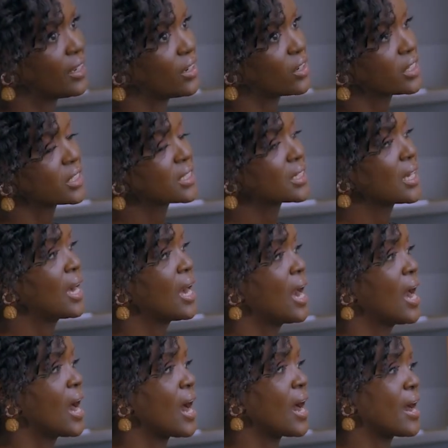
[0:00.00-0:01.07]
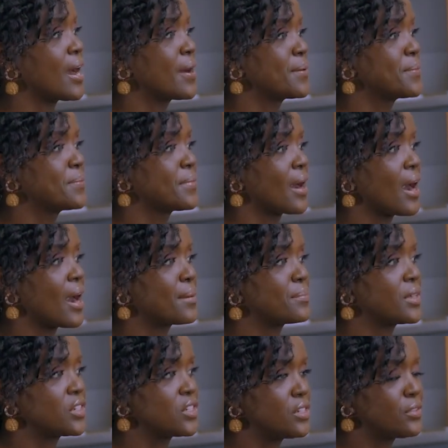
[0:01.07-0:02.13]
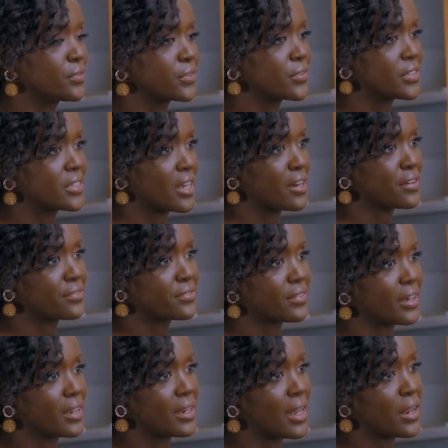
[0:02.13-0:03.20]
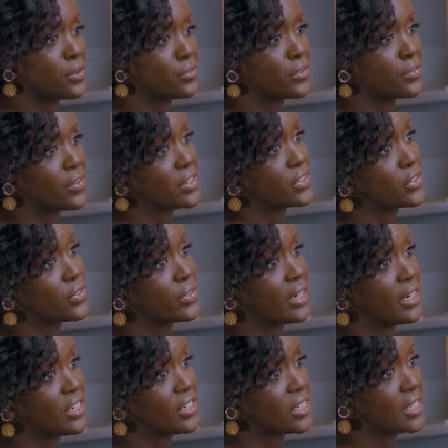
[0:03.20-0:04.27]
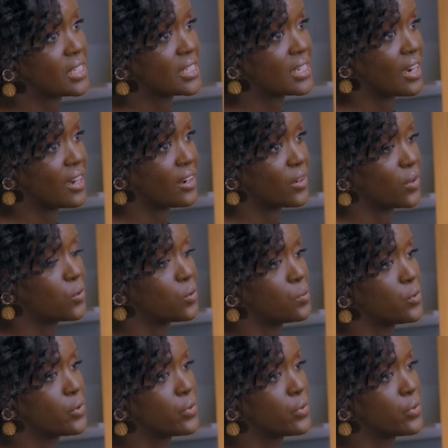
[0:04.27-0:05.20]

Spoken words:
Lagos. I'm the Chief of Staff and Head of Investor Relations at Kobo